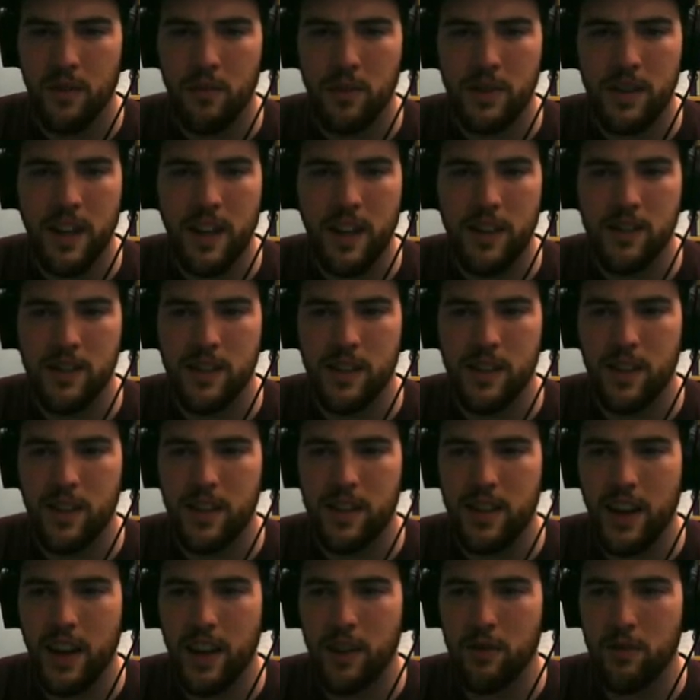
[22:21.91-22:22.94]
What the hell is it
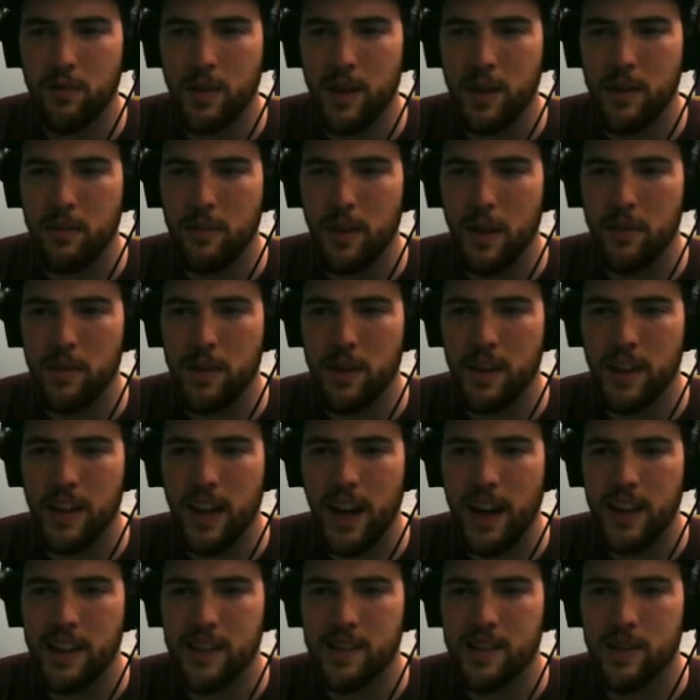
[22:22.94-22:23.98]
going to take for me to be able to
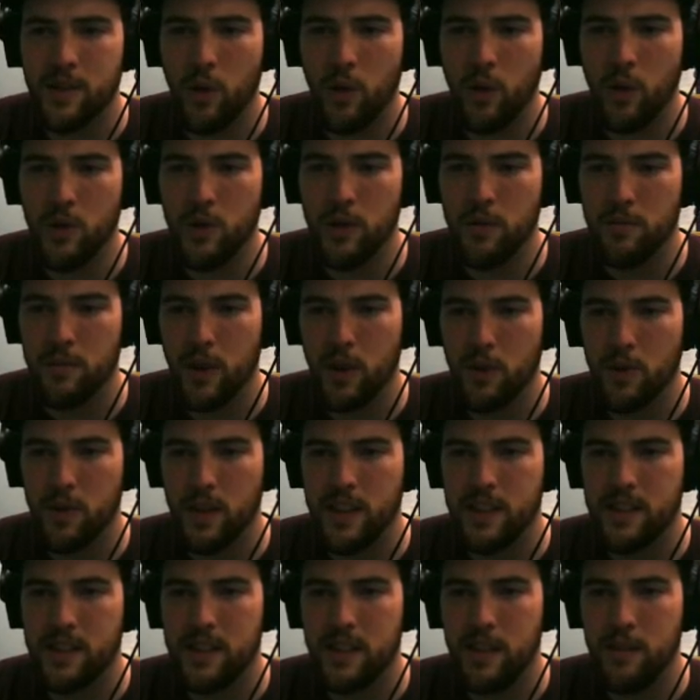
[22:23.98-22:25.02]
cast Golem, though?
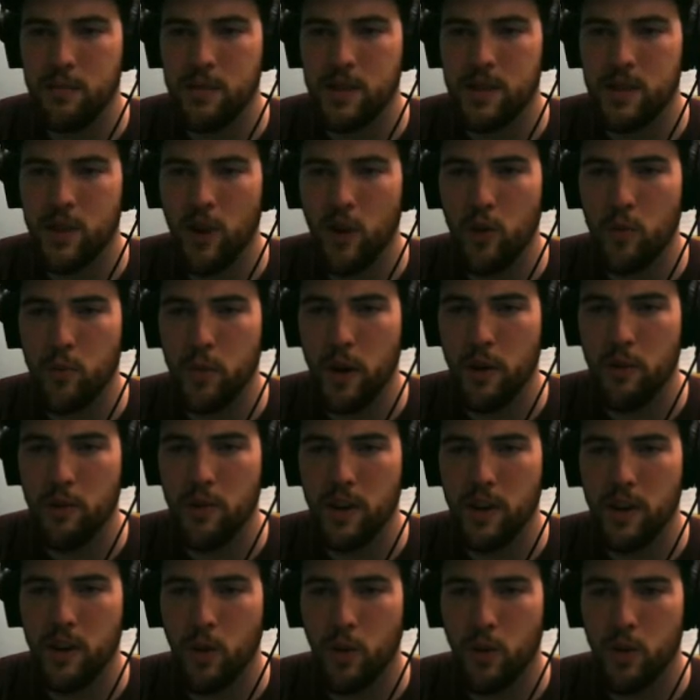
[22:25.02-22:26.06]
That seems dope. I
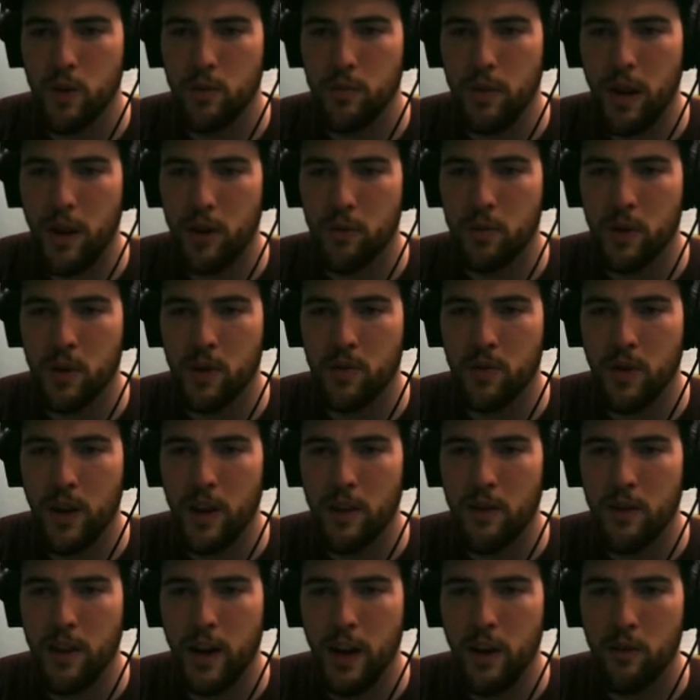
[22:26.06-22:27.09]
want a Golem helper to
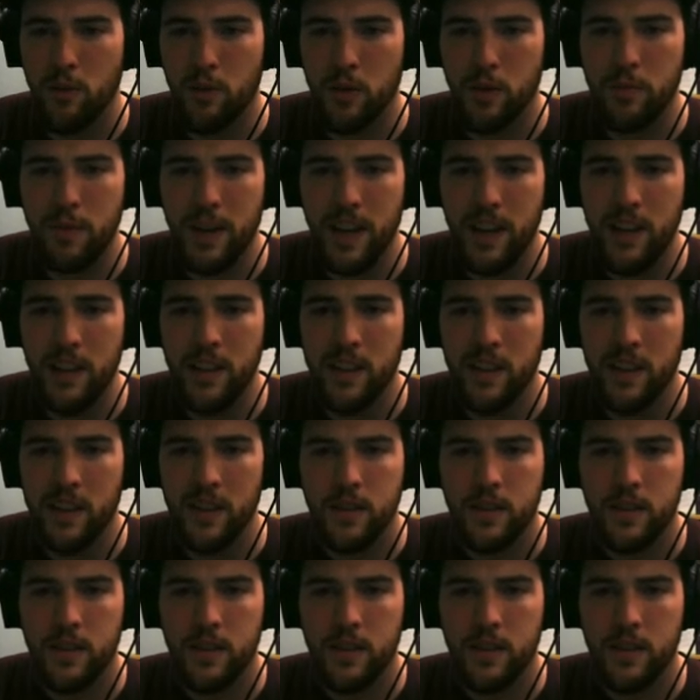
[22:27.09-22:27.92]
run around with me.